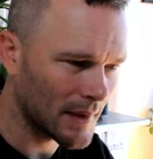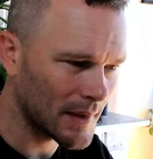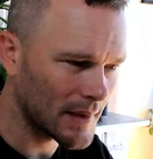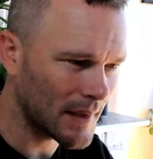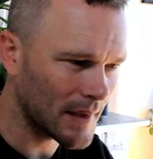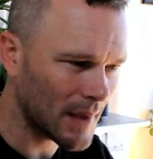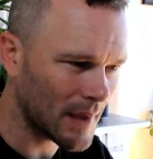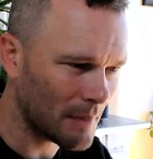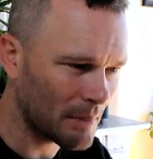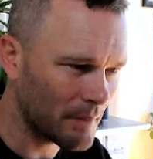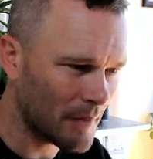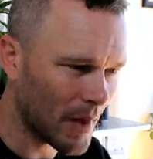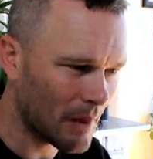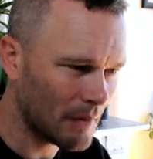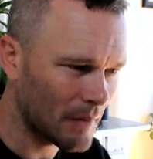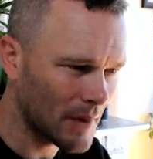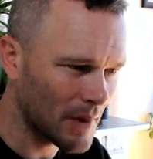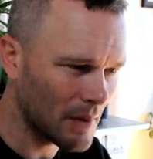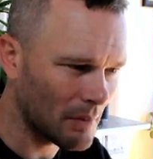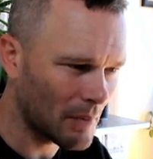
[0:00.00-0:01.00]
See that
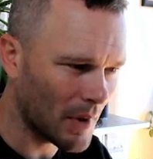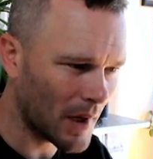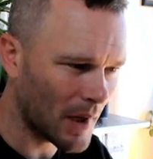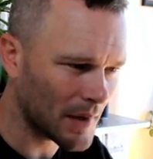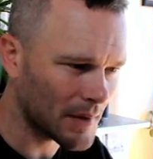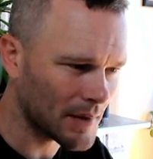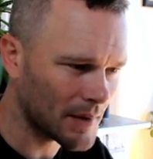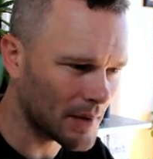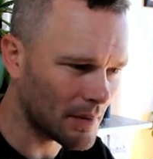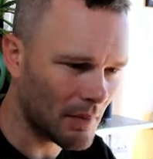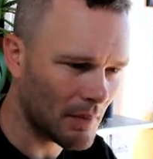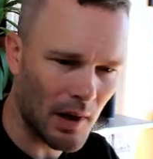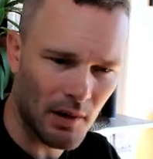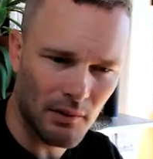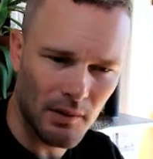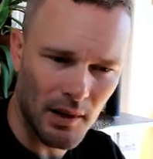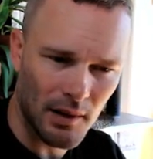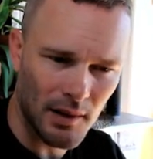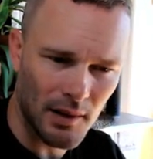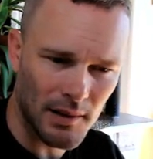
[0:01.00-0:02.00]
bounding box
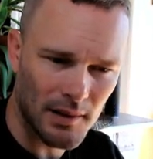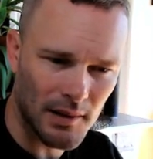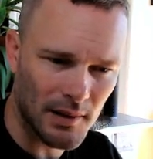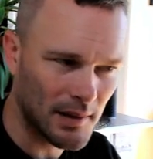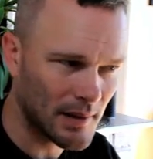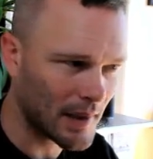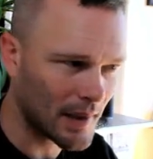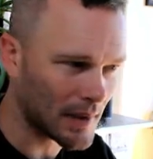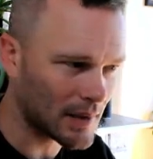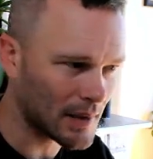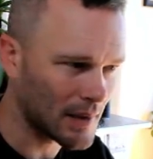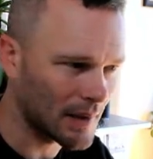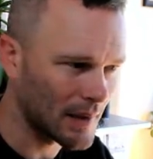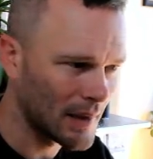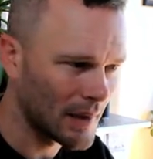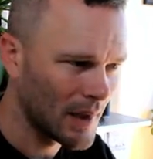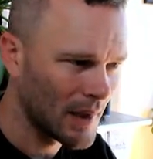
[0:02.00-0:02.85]
surrounding this section?